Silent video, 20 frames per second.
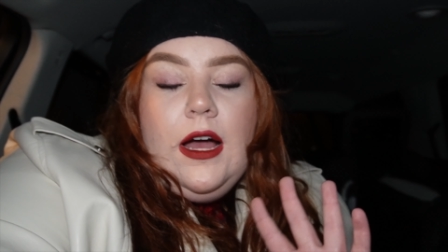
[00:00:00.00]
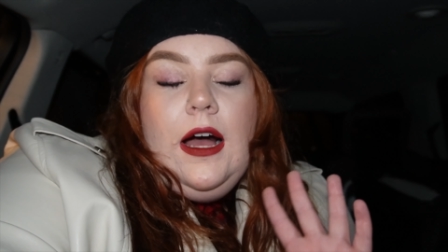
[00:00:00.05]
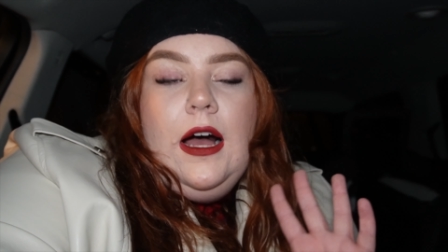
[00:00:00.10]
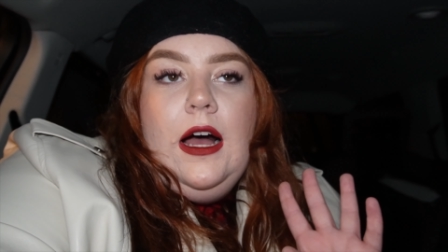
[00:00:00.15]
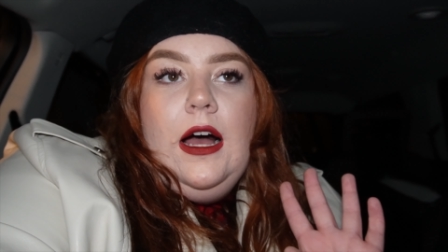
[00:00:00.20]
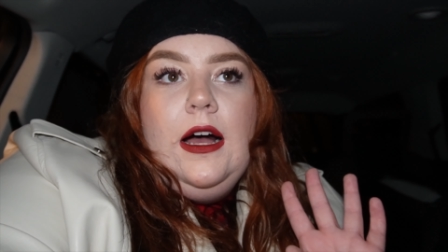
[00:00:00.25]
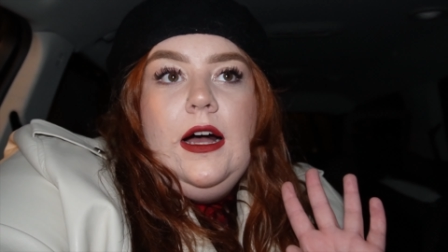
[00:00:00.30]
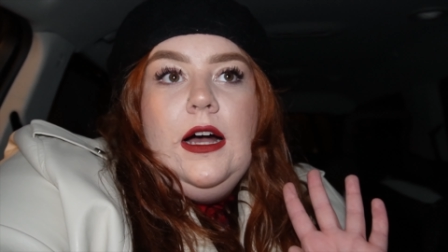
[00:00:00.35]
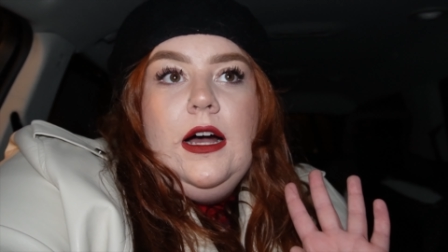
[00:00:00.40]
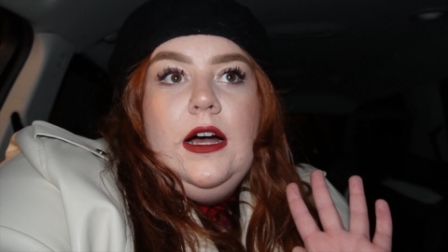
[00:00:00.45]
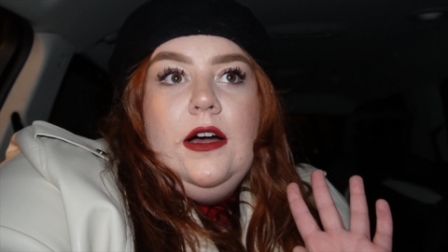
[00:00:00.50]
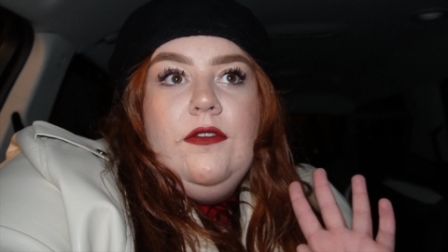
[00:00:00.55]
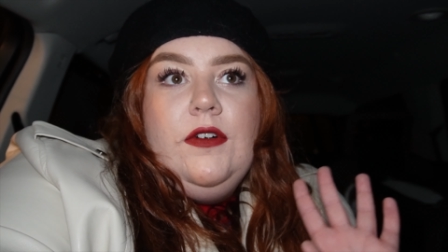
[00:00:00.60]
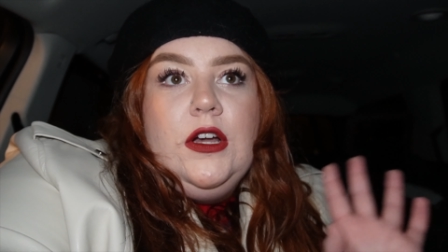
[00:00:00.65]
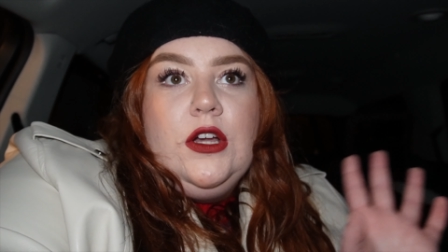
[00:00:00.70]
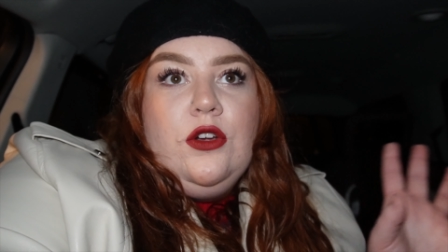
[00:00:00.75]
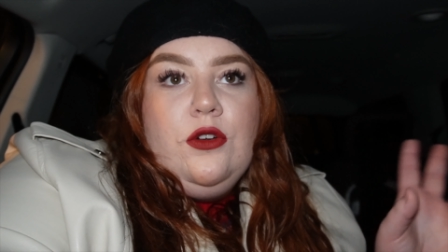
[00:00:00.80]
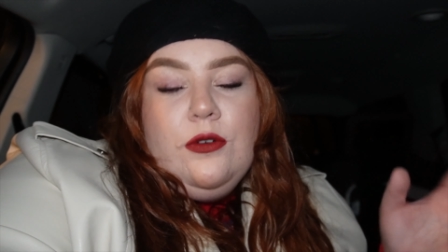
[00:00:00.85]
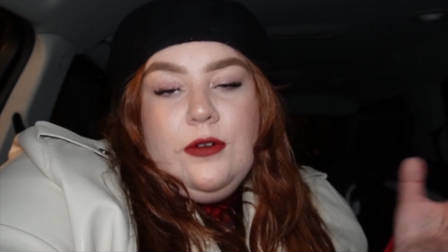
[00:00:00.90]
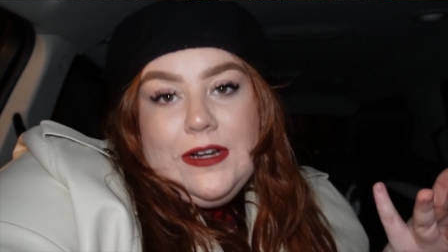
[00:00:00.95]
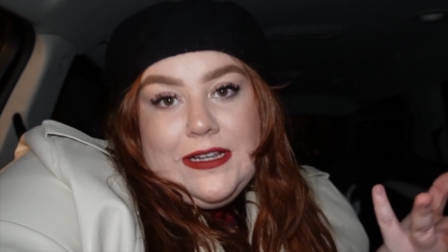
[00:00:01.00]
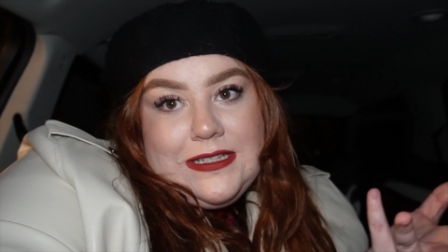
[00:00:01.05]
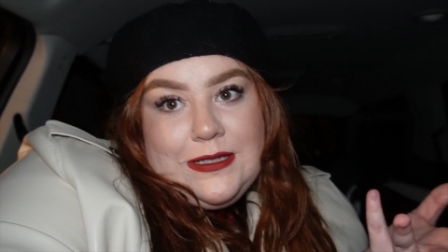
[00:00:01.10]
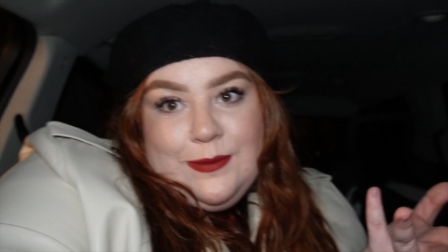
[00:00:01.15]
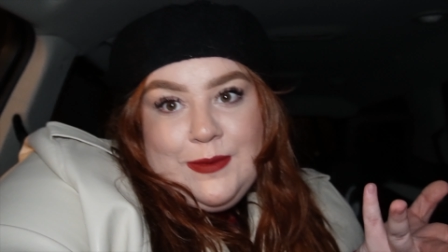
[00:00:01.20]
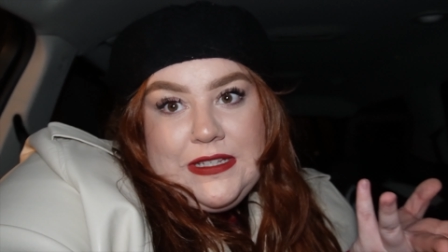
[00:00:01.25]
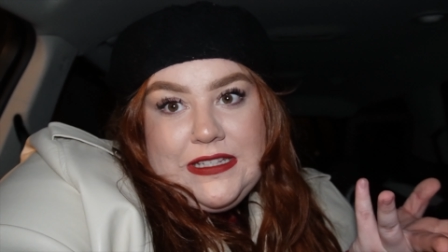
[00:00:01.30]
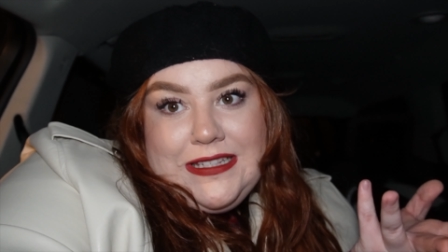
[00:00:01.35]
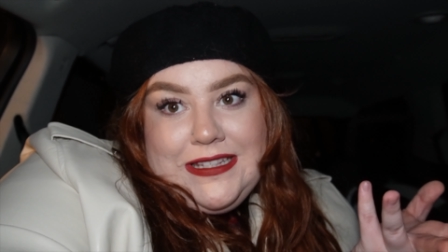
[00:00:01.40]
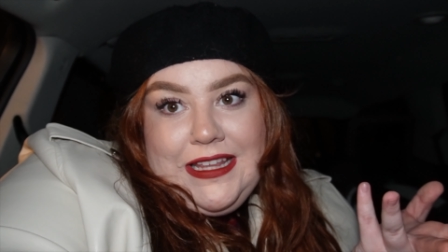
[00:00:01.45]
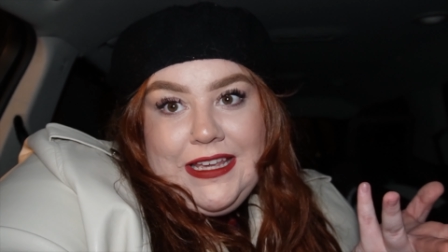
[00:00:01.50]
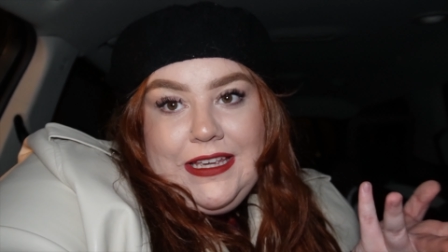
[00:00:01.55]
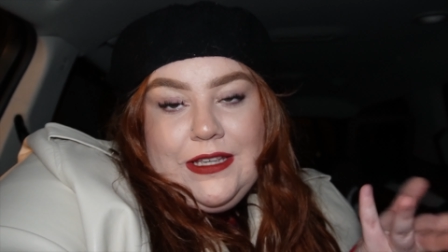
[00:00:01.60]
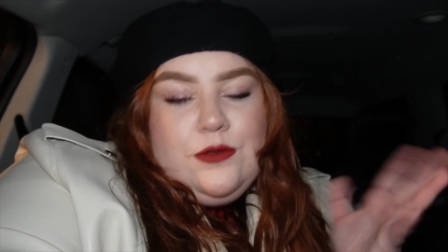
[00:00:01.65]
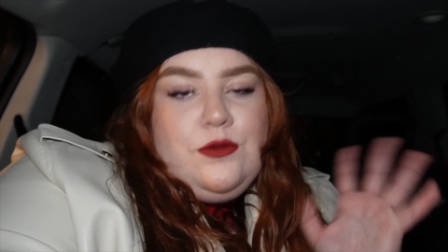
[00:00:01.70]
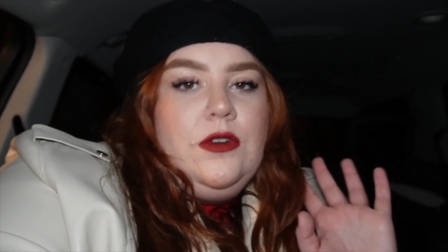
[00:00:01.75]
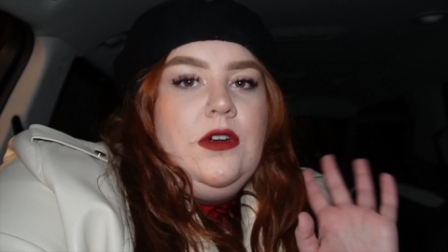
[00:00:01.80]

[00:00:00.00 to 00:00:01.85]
of Christmas things.